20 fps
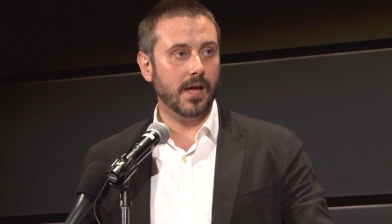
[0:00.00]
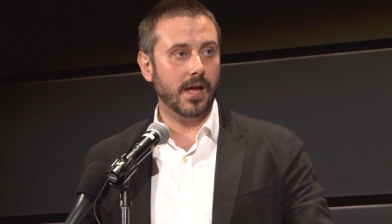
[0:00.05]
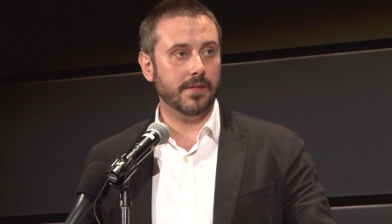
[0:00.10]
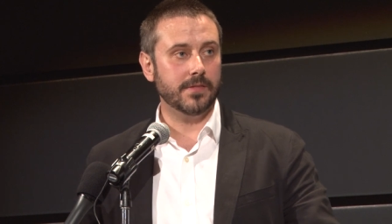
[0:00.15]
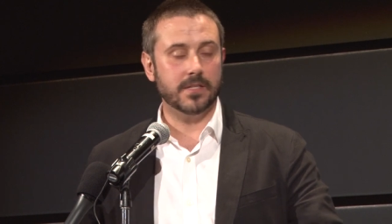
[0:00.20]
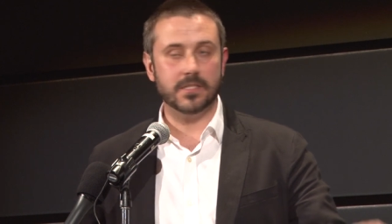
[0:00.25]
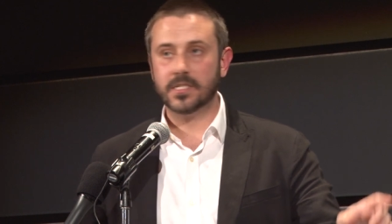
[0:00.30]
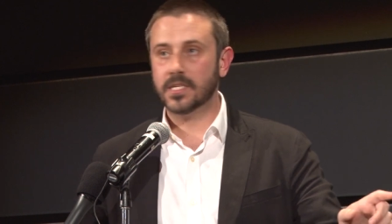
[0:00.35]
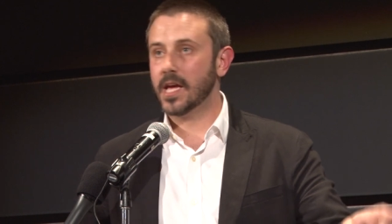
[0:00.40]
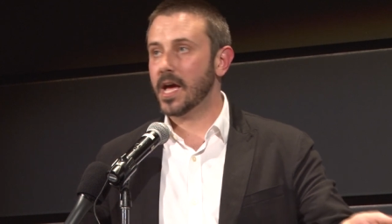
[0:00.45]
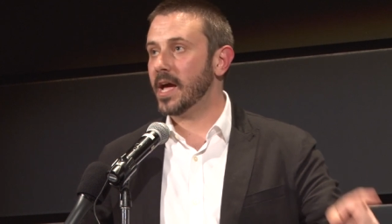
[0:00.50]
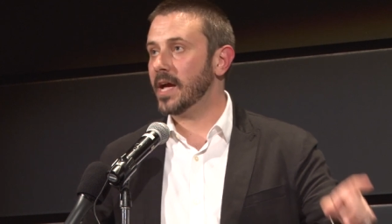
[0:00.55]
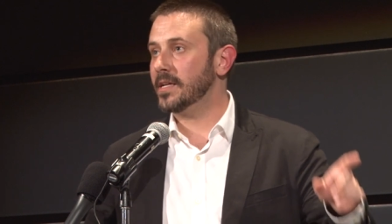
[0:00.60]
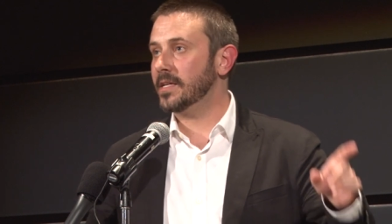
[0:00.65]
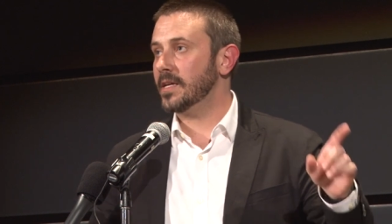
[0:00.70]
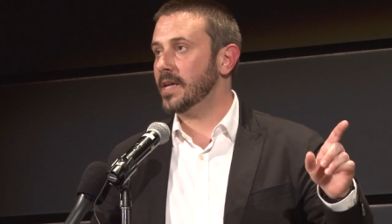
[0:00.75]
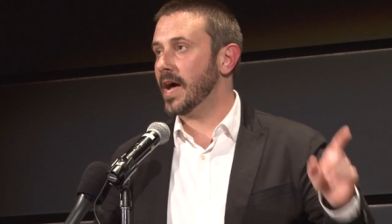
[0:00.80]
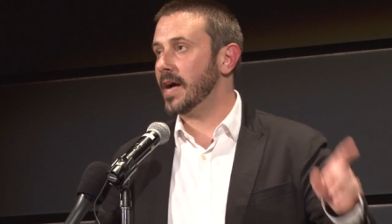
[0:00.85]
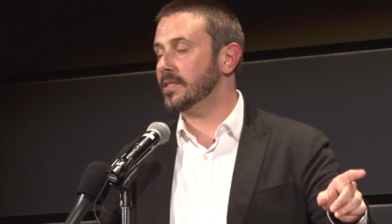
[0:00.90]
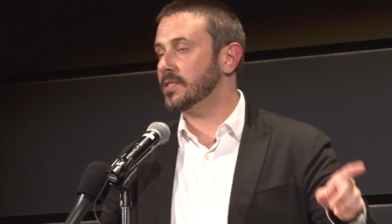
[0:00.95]
And the CIA
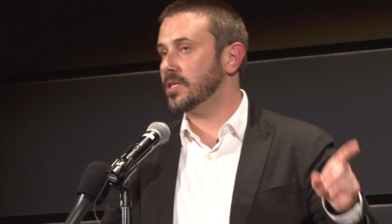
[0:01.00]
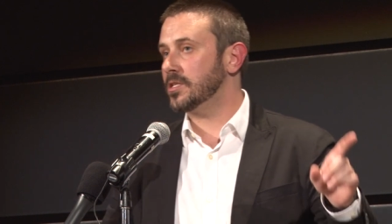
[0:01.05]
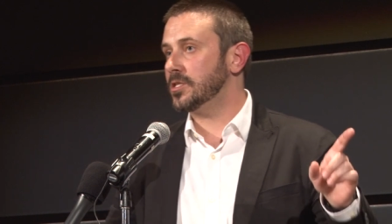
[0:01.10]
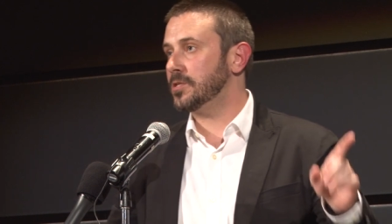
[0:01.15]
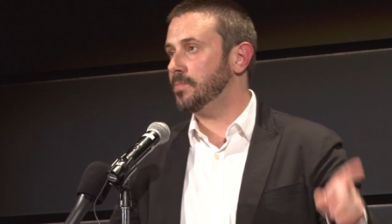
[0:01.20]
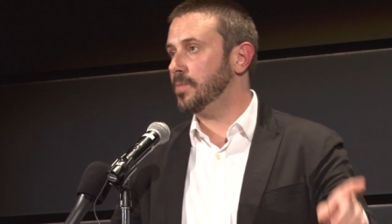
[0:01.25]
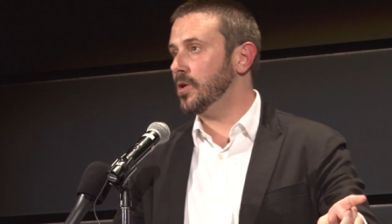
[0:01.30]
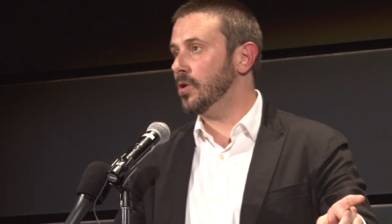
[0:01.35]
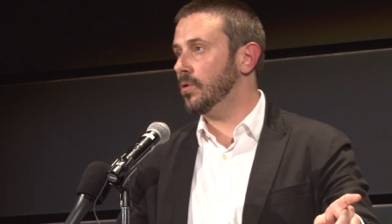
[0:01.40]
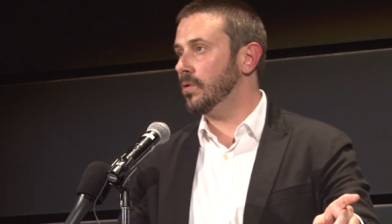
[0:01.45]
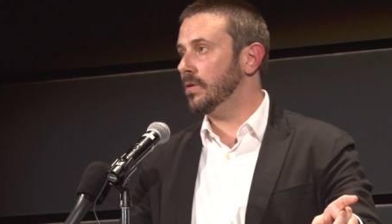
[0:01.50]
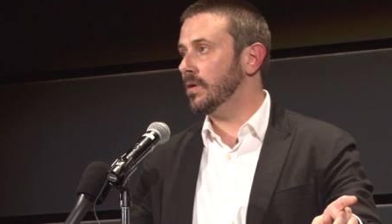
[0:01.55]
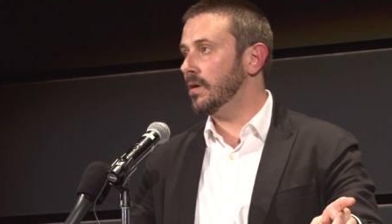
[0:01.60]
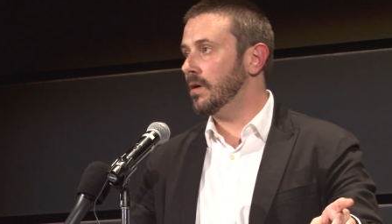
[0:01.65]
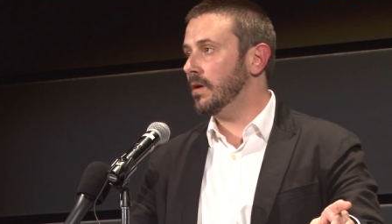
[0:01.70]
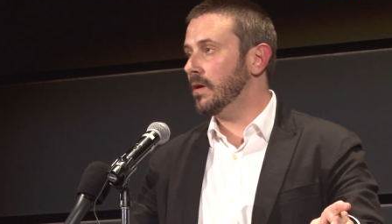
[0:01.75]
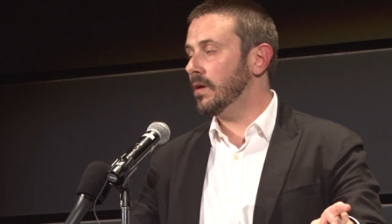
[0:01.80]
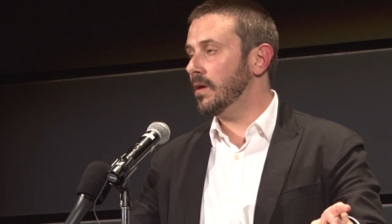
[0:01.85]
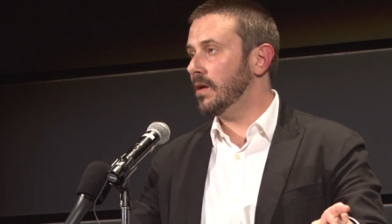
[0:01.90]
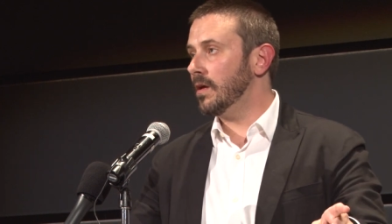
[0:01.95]
did not
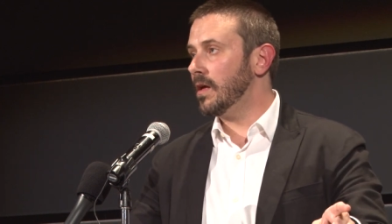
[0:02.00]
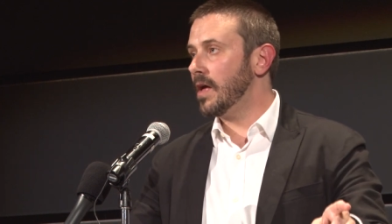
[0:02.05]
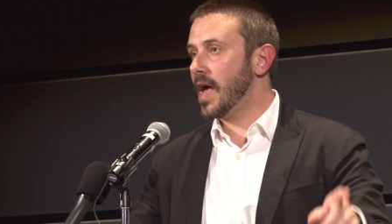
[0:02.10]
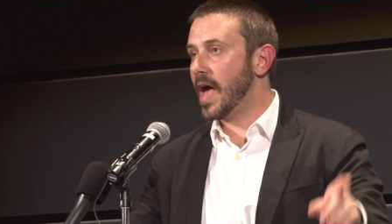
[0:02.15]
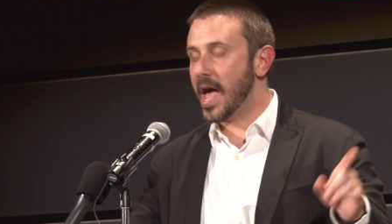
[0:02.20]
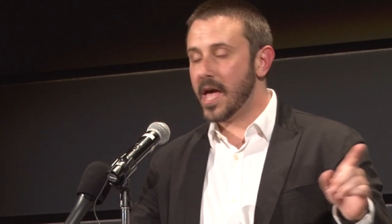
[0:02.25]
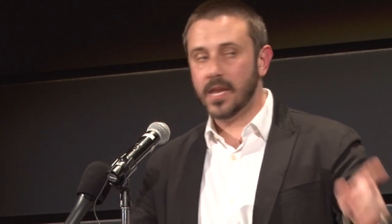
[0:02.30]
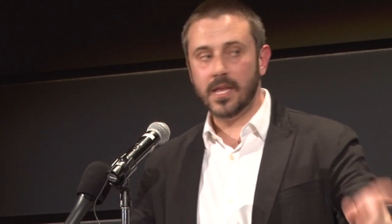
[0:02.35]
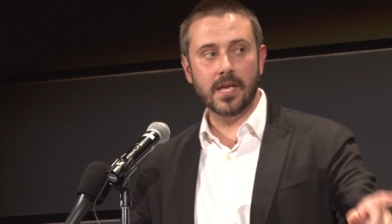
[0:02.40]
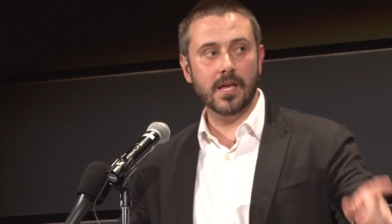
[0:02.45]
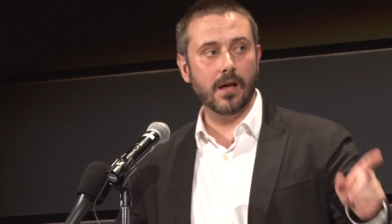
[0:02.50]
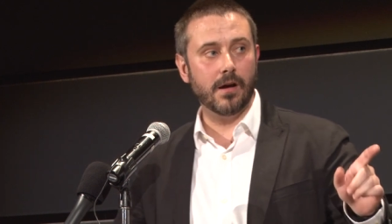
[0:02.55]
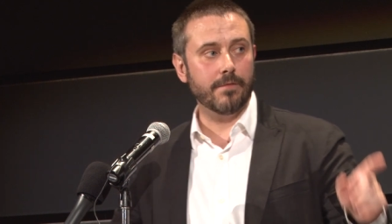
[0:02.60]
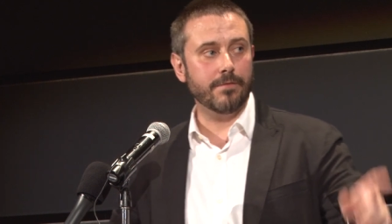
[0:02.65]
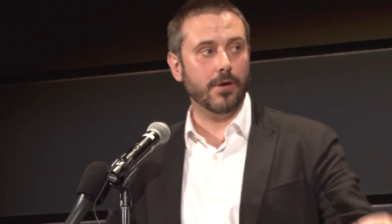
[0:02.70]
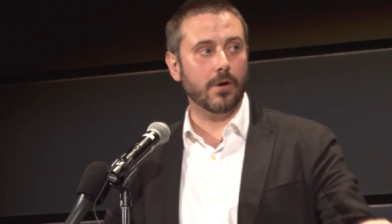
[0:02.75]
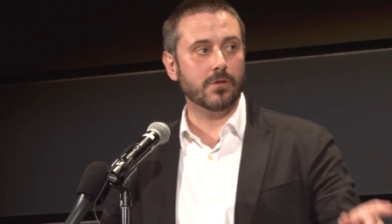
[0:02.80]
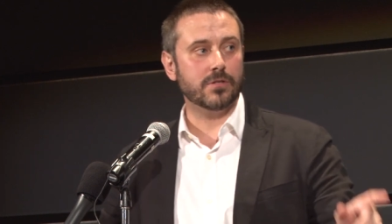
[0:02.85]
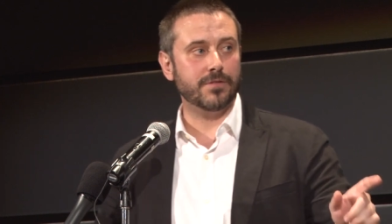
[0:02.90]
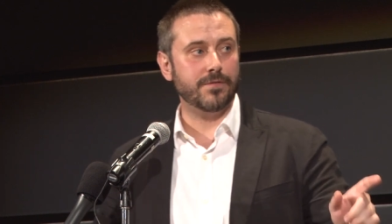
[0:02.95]
dispute any
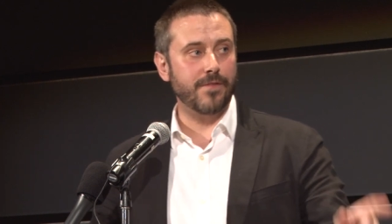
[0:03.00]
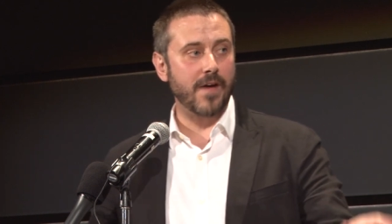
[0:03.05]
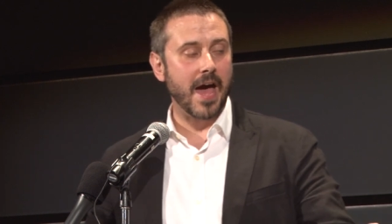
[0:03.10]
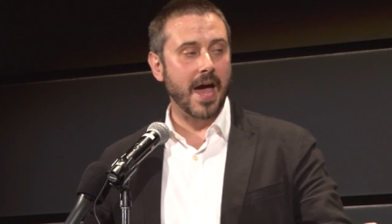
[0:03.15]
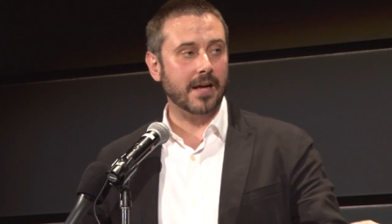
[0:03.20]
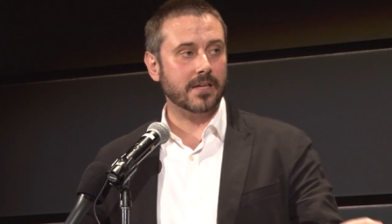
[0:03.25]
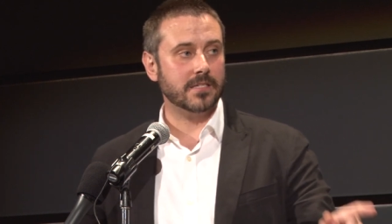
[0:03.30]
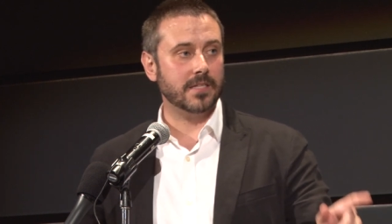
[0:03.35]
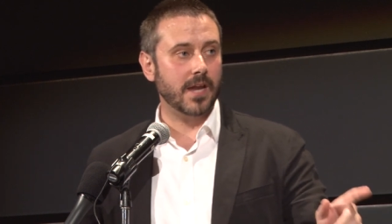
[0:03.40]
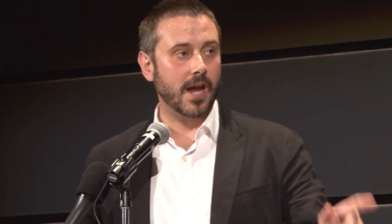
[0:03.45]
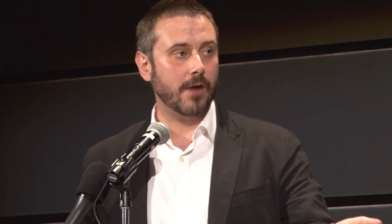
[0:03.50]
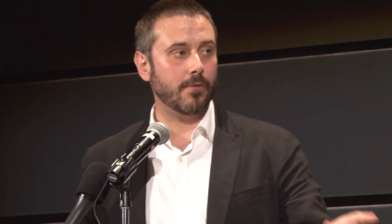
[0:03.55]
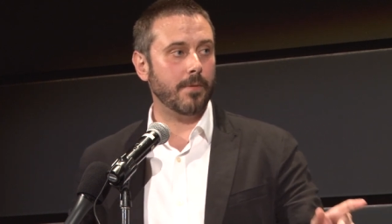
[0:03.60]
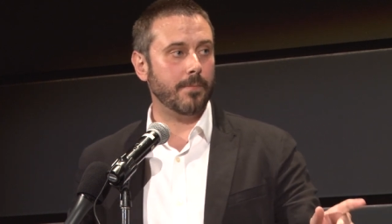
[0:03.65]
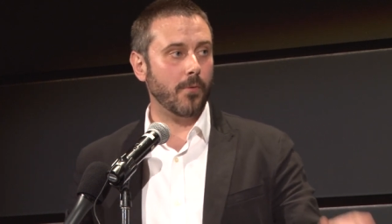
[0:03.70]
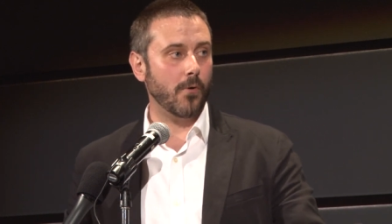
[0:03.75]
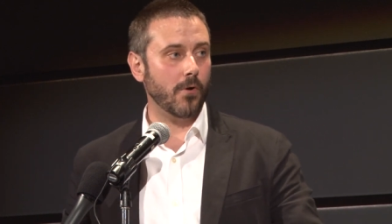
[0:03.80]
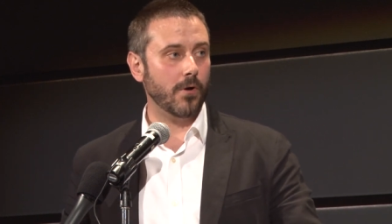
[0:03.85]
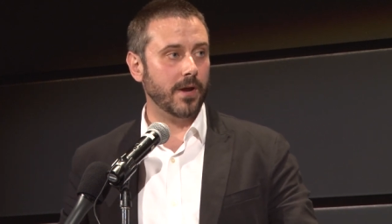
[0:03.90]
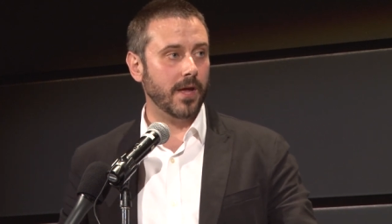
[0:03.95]
of those facts that I
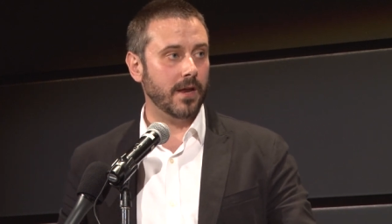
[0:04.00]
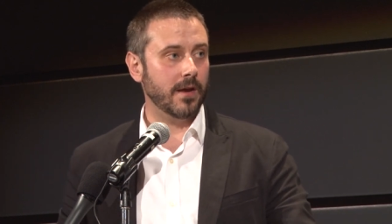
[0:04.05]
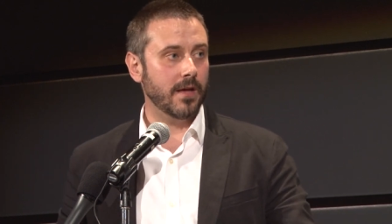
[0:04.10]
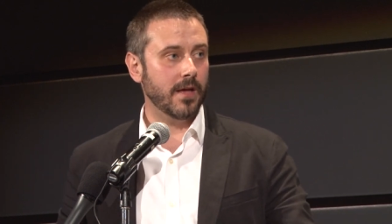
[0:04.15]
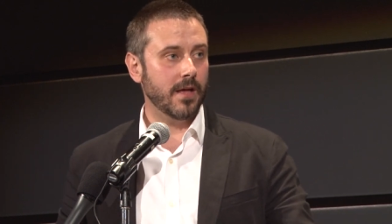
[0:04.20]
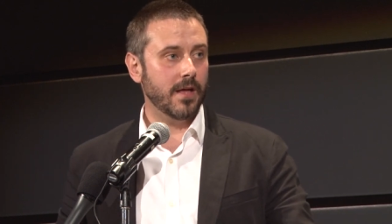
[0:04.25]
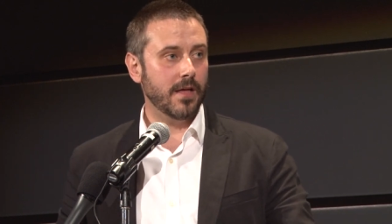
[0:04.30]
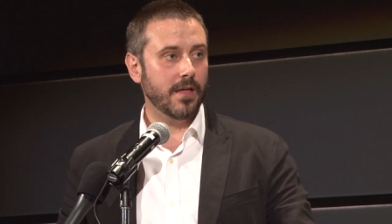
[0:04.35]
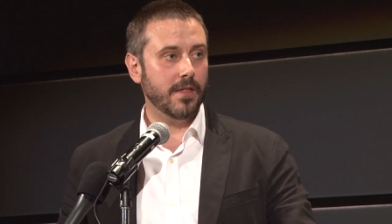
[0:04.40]
reported.